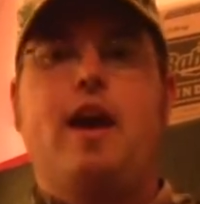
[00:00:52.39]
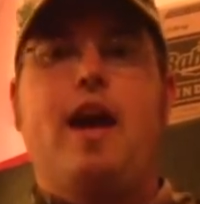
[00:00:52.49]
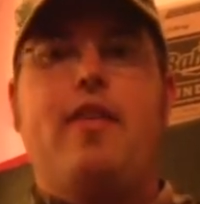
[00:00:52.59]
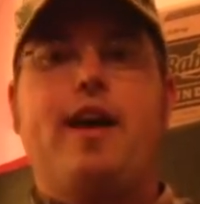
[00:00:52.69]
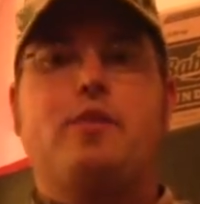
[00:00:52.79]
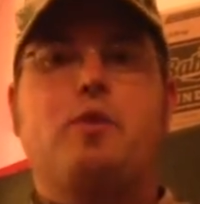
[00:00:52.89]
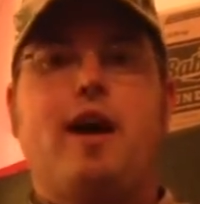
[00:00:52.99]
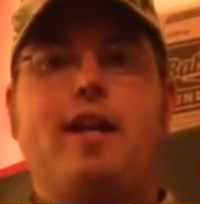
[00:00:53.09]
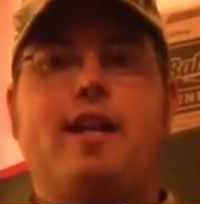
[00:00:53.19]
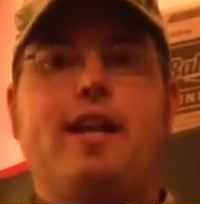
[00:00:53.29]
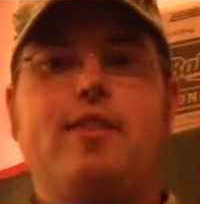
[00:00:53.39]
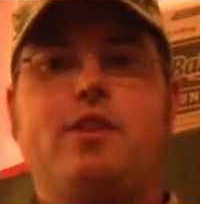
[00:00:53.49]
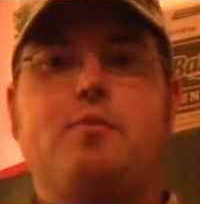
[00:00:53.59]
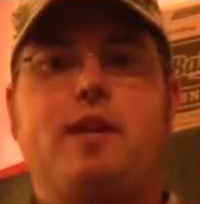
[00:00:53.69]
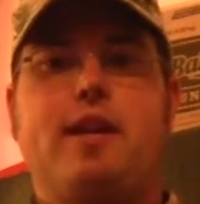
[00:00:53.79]
And that's what I did in
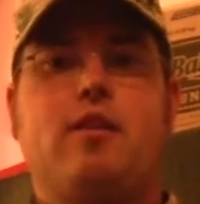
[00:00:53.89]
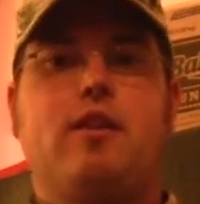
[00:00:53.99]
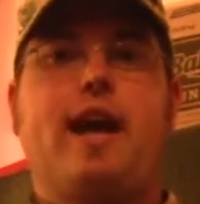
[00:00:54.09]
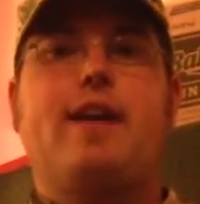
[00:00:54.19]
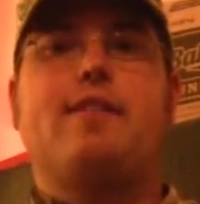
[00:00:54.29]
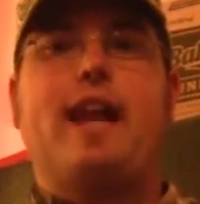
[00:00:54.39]
this particular case.